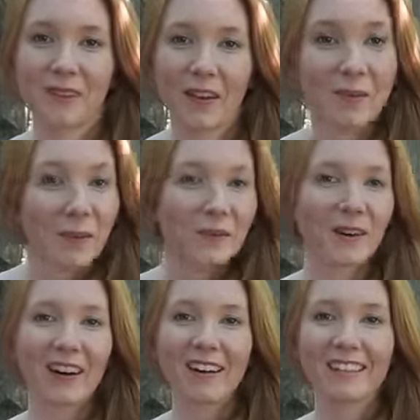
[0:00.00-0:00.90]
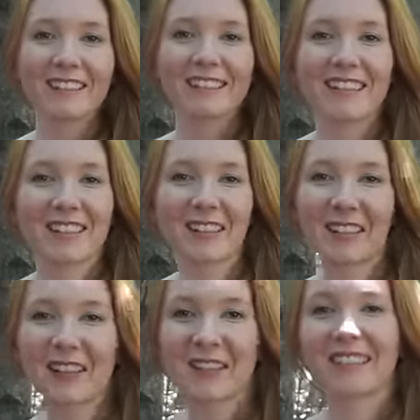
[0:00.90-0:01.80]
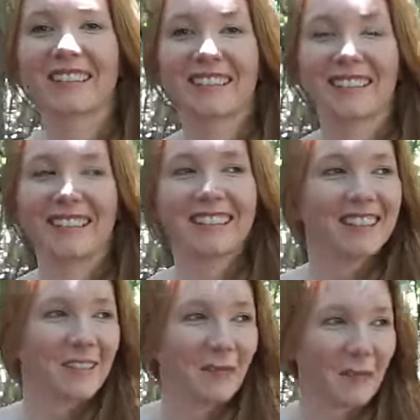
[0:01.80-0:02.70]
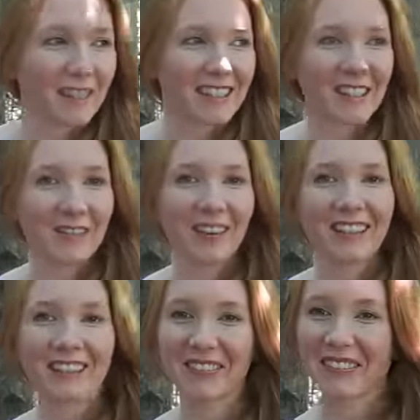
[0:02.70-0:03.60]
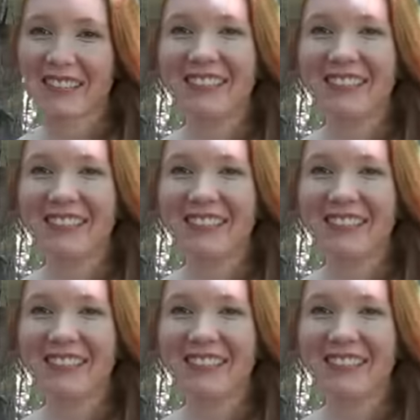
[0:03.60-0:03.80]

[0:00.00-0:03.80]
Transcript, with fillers: It went well. I started off missing quite a few,